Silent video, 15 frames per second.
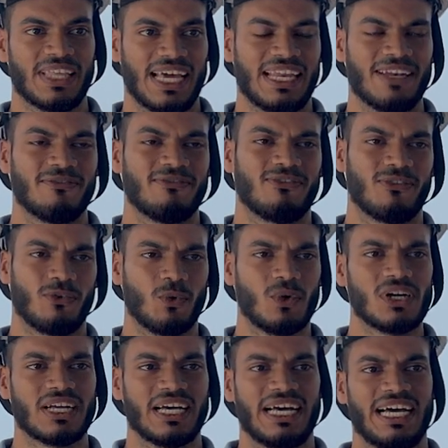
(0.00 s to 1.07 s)
and for
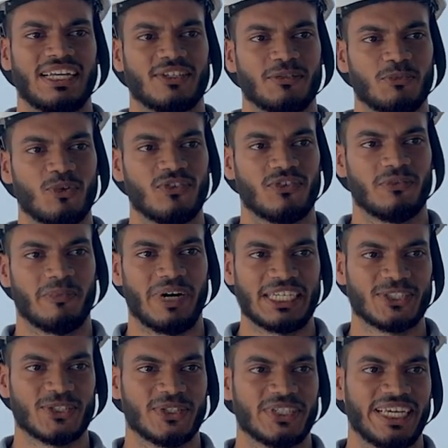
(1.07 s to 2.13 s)
work I had to move to
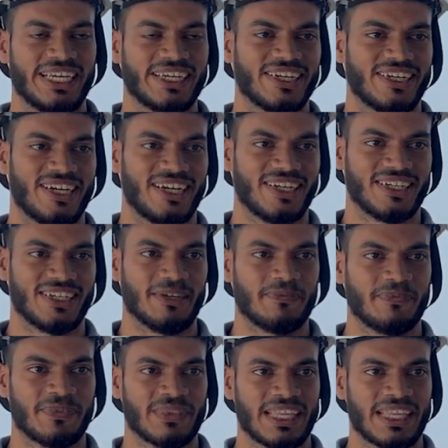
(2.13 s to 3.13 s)
Mysore in Karnataka.